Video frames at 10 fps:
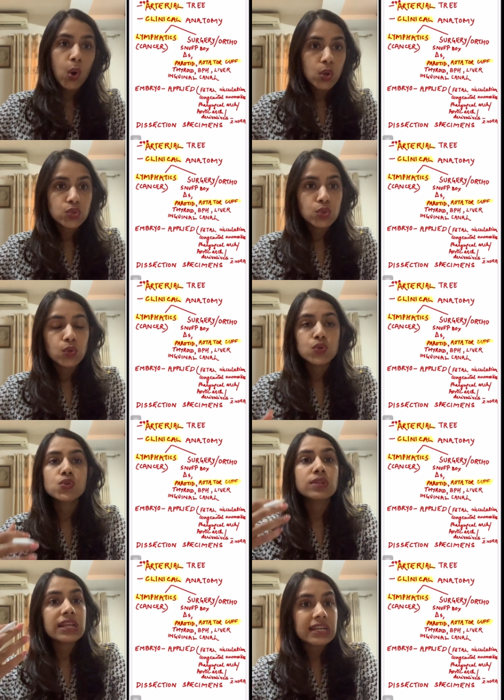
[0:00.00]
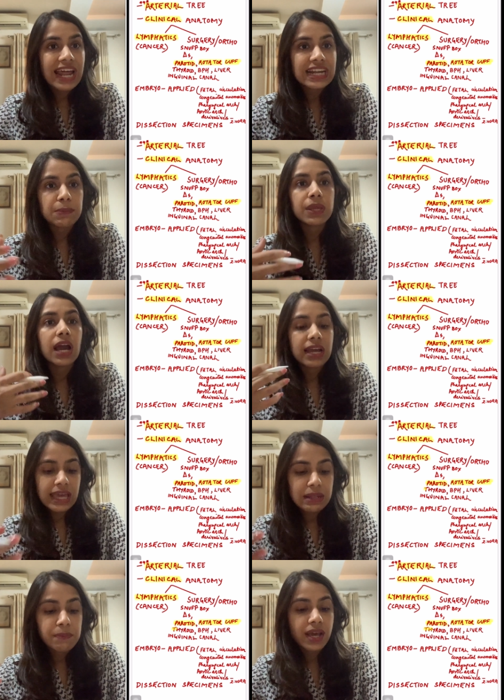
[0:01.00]
ortho so their anatomy
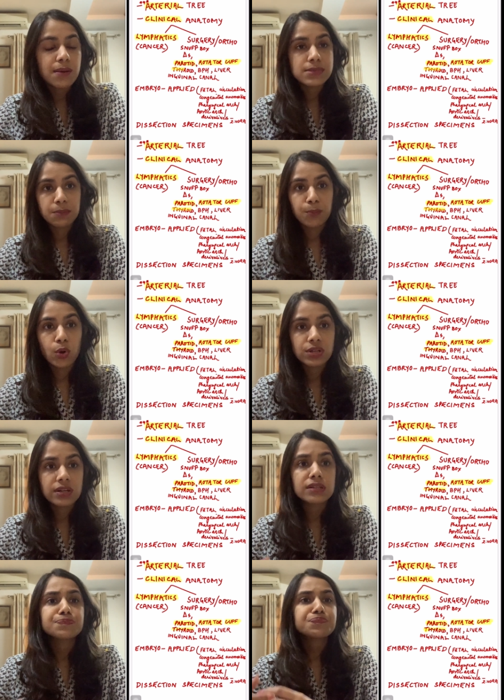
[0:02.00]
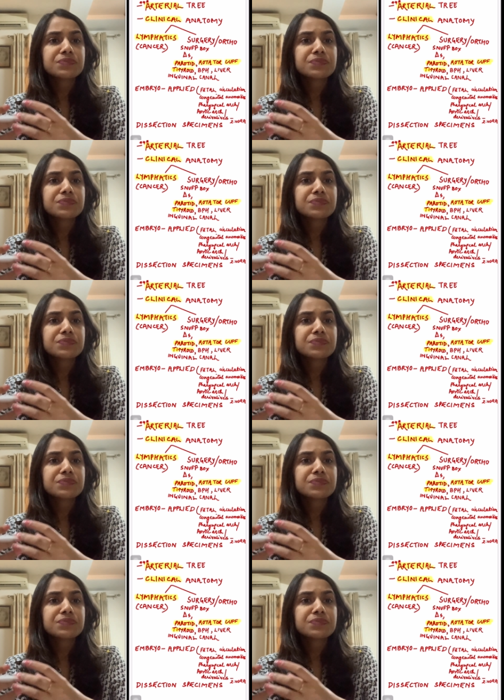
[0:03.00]
again becomes important